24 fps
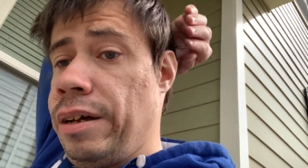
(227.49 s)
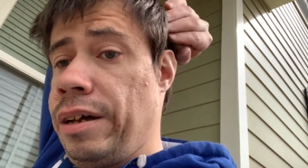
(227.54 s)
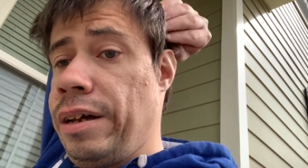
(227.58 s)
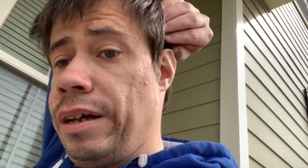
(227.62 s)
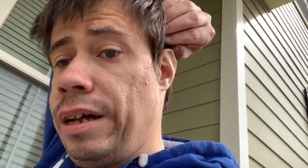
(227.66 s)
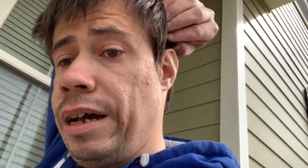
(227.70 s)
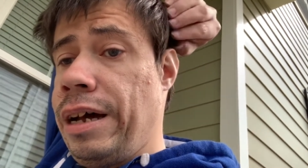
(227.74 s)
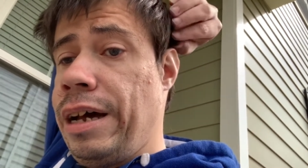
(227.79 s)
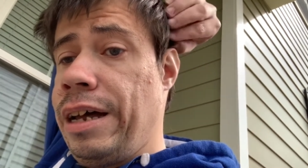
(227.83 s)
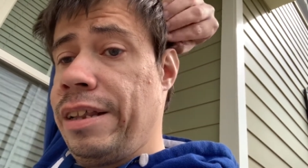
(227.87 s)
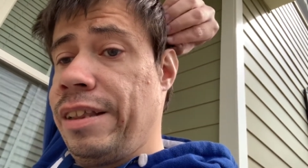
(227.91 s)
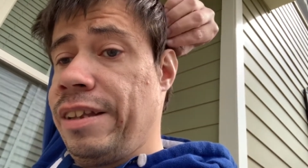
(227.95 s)
I
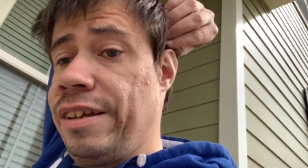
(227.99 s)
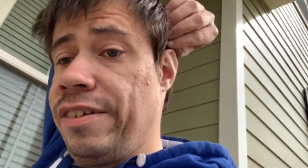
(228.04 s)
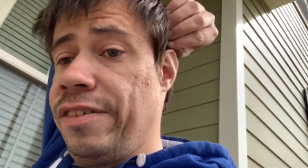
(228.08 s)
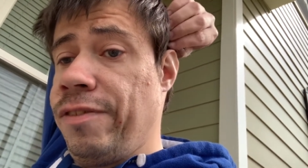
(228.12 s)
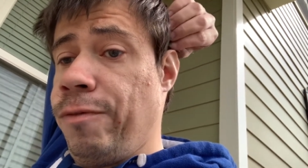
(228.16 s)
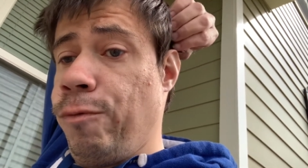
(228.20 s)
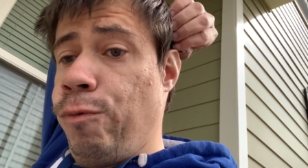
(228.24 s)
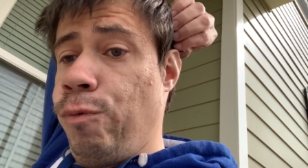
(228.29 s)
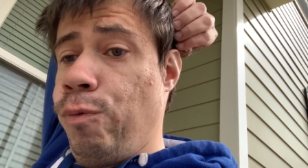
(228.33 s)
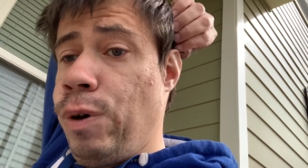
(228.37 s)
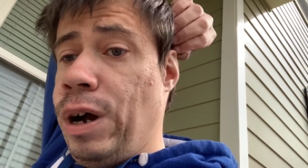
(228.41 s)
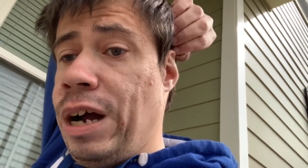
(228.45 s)
got this
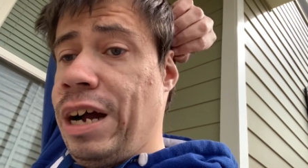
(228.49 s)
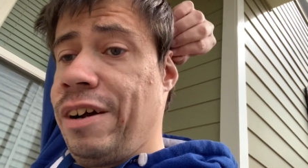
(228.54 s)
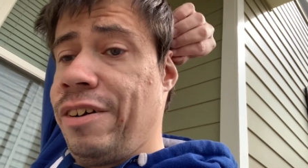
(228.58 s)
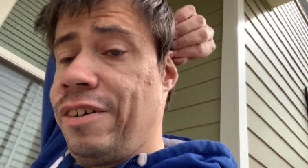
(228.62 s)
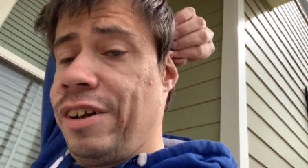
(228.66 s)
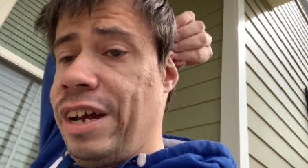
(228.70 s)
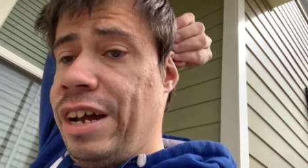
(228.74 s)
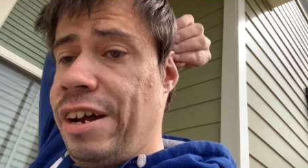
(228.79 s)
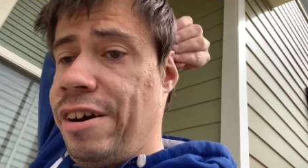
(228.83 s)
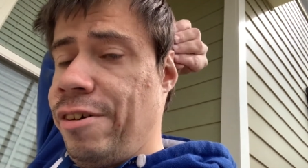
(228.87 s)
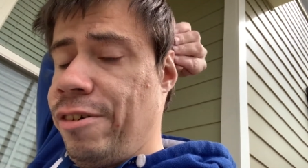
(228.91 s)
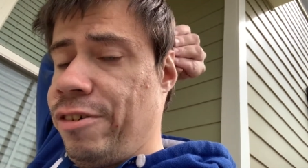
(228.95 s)
wild
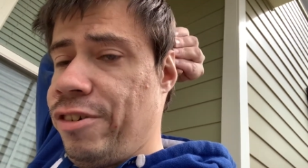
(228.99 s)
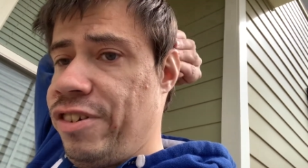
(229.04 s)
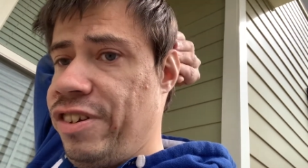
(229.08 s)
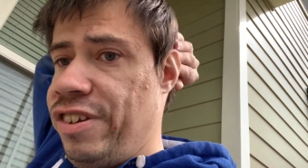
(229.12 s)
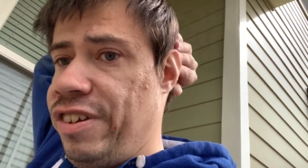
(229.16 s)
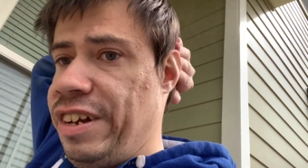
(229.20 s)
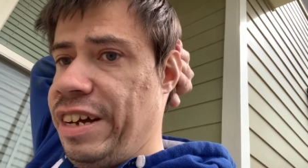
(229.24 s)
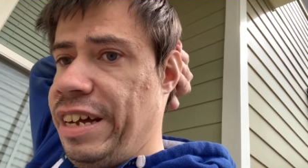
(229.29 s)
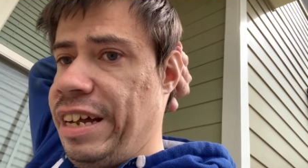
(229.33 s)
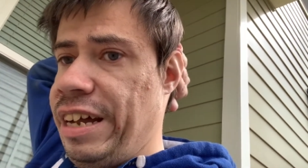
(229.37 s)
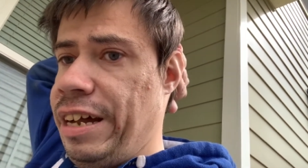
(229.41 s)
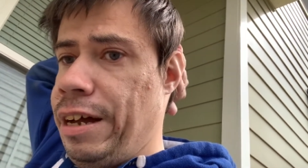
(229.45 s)
hair
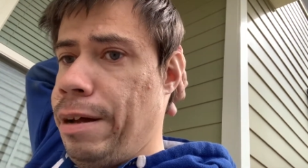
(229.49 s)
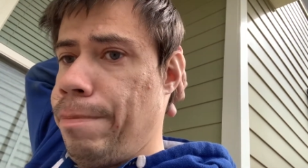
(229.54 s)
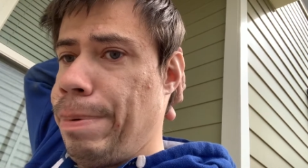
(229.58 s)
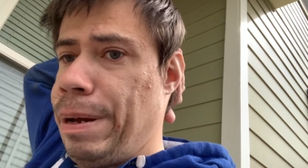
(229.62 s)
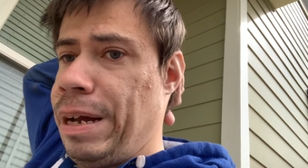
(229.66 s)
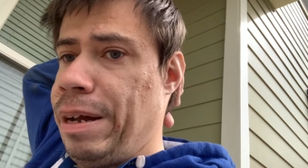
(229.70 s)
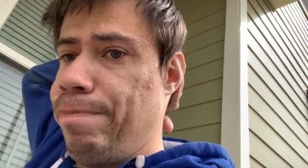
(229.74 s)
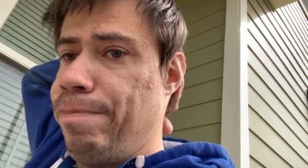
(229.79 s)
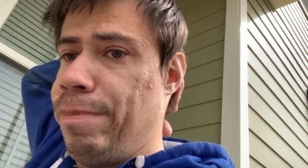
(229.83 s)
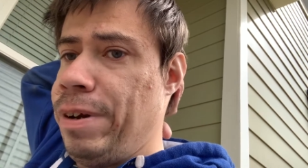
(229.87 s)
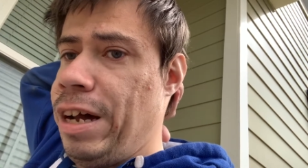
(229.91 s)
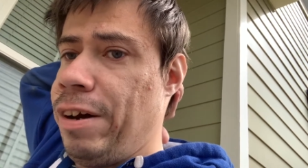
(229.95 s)
sticking up.
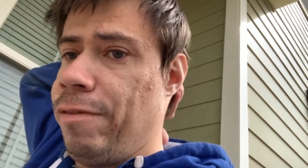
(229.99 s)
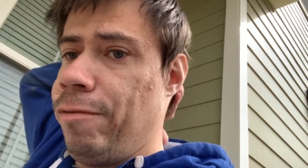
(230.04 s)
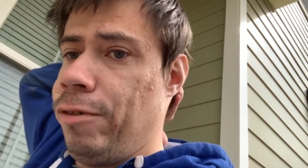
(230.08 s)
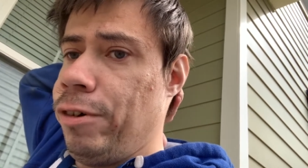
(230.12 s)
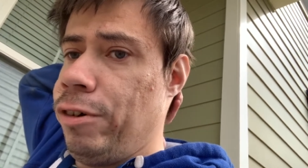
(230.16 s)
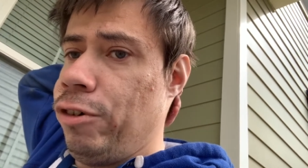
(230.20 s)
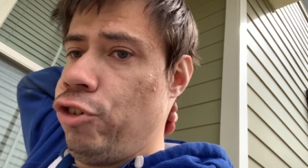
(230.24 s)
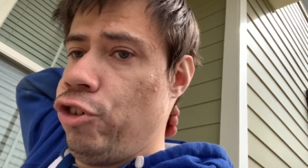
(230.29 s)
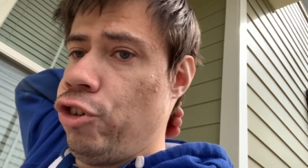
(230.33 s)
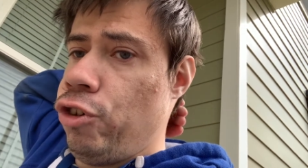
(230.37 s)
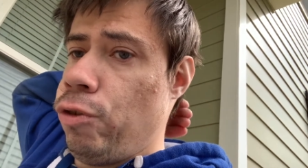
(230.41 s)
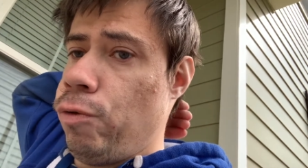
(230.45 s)
I'm not real
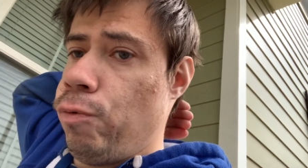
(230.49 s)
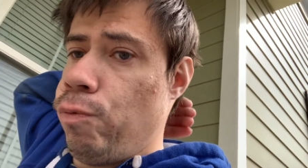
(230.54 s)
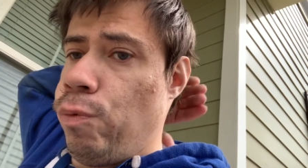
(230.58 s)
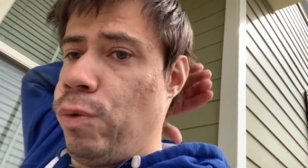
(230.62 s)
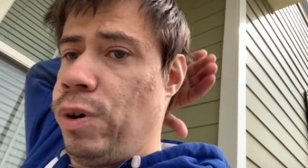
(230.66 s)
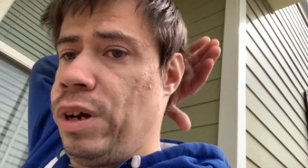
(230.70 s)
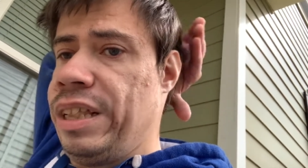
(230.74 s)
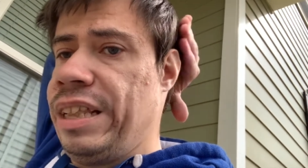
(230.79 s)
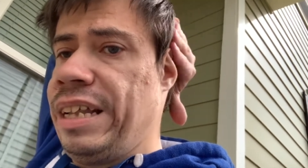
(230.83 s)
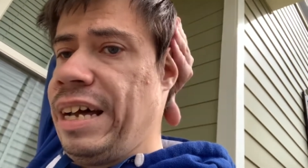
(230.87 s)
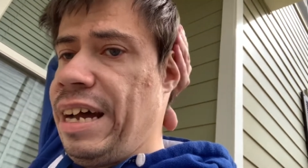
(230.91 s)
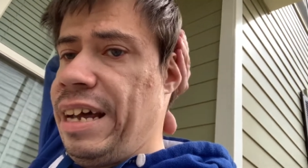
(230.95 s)
sure
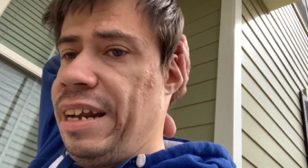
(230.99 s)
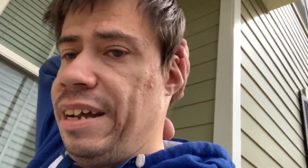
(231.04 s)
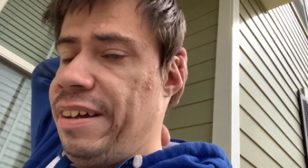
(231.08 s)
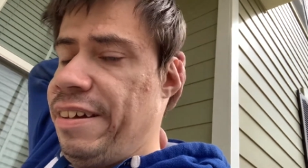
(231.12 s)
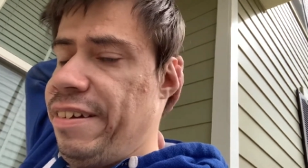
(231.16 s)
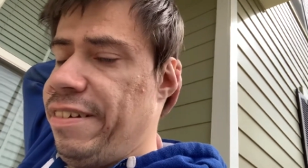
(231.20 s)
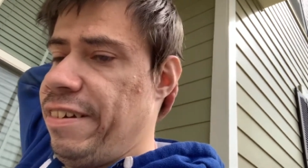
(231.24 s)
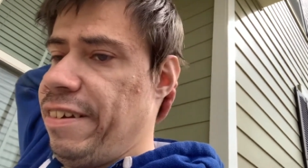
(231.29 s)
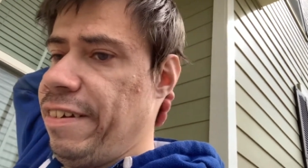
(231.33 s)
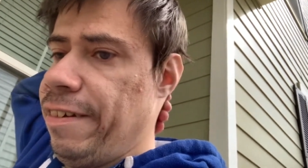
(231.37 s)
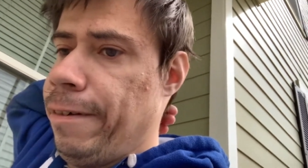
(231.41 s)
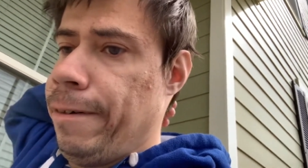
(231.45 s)
what that is.
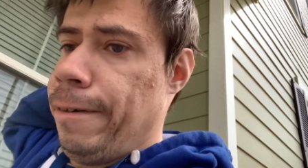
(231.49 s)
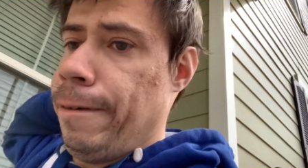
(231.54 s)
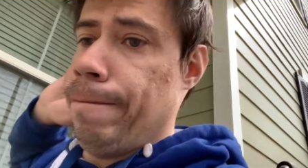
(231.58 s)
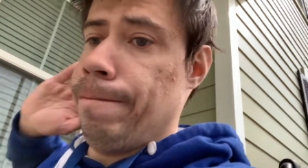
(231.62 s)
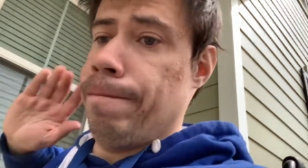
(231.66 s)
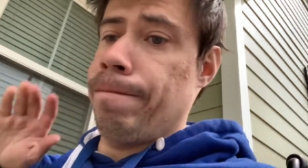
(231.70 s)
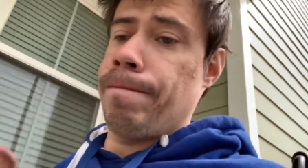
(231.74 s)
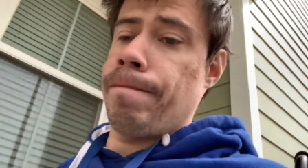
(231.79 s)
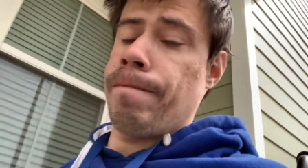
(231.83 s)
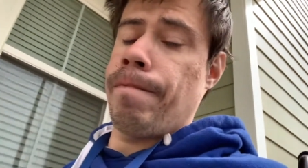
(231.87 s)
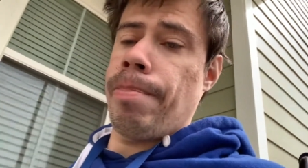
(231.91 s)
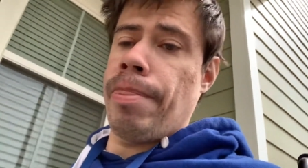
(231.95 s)

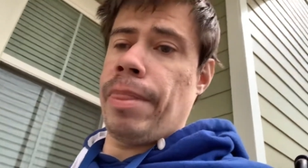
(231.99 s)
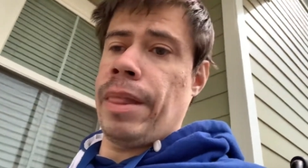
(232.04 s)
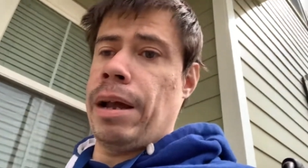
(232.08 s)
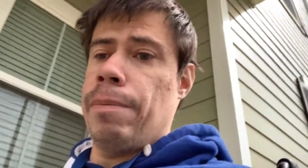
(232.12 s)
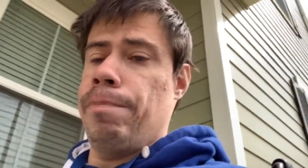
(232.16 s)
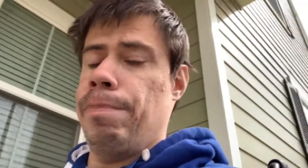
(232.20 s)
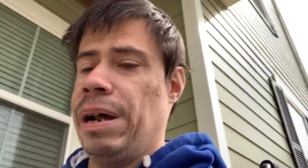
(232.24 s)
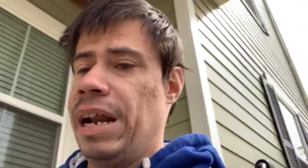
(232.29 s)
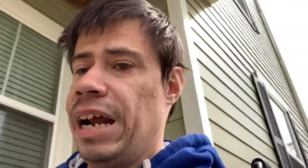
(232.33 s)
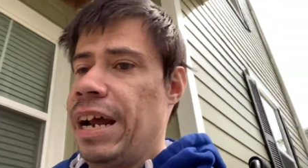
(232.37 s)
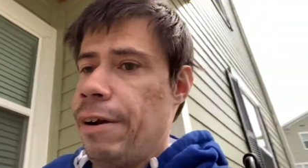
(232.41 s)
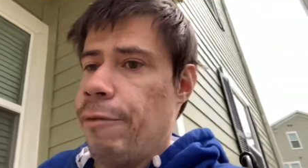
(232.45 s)

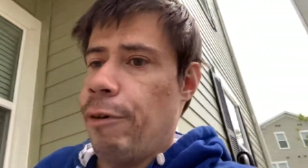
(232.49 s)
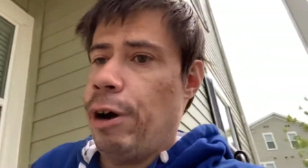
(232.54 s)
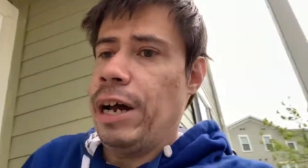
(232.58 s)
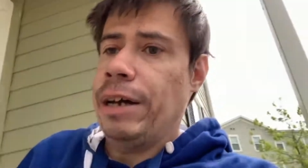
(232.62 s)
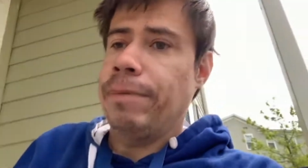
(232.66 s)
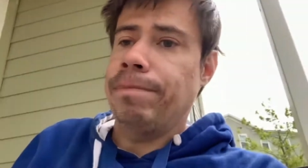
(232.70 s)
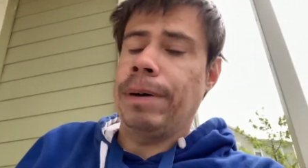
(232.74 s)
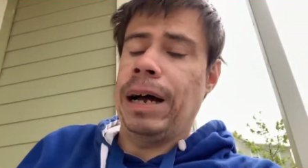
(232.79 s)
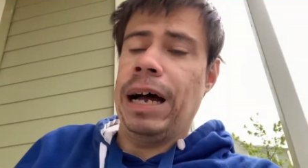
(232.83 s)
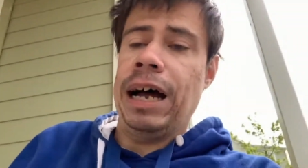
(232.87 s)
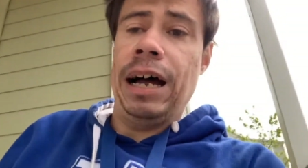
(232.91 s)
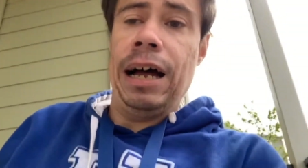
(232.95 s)
But anyway,
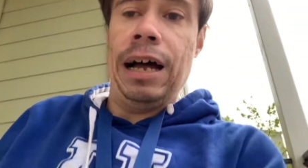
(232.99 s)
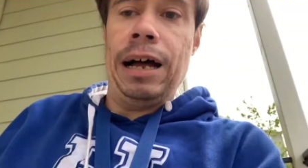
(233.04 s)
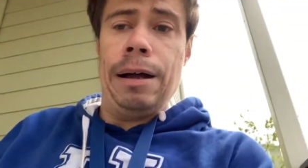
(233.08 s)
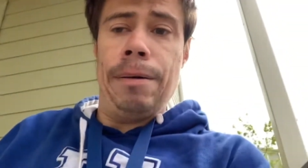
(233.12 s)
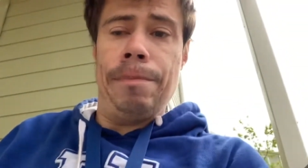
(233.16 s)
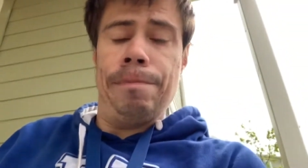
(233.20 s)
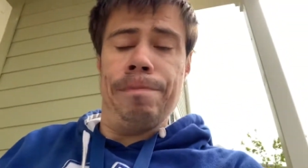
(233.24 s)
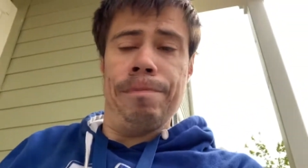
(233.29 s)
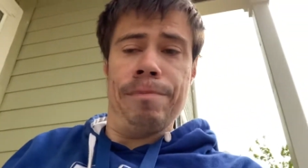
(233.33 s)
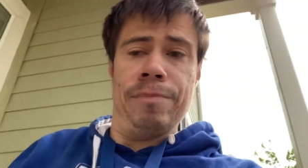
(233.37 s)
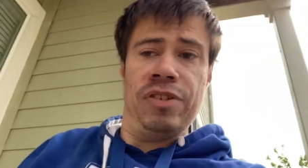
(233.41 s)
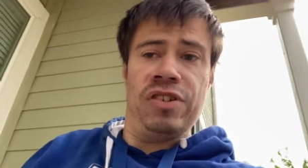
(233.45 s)

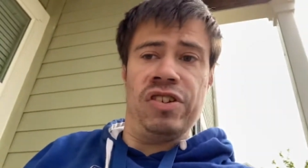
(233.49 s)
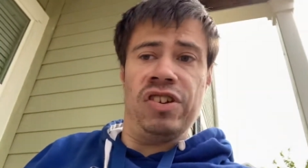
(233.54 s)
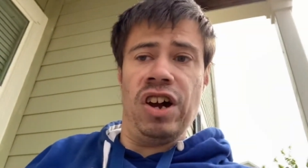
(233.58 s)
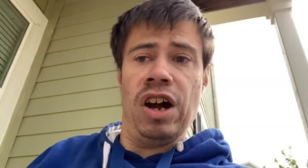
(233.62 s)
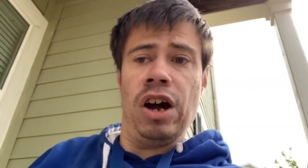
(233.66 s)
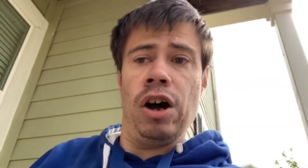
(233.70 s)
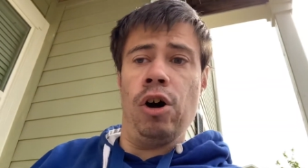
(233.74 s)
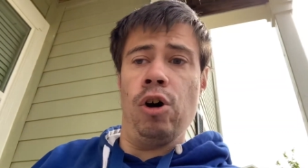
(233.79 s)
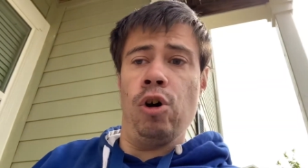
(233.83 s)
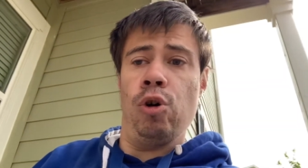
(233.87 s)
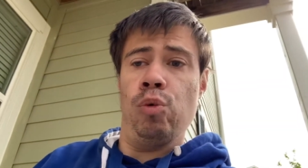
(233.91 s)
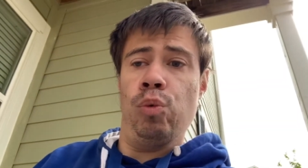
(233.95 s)
um,
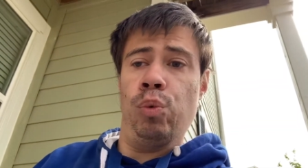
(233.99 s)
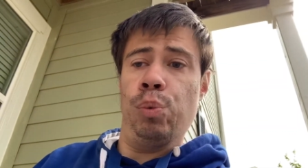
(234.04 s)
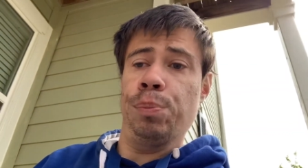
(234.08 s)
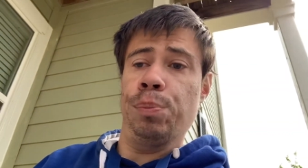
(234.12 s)
so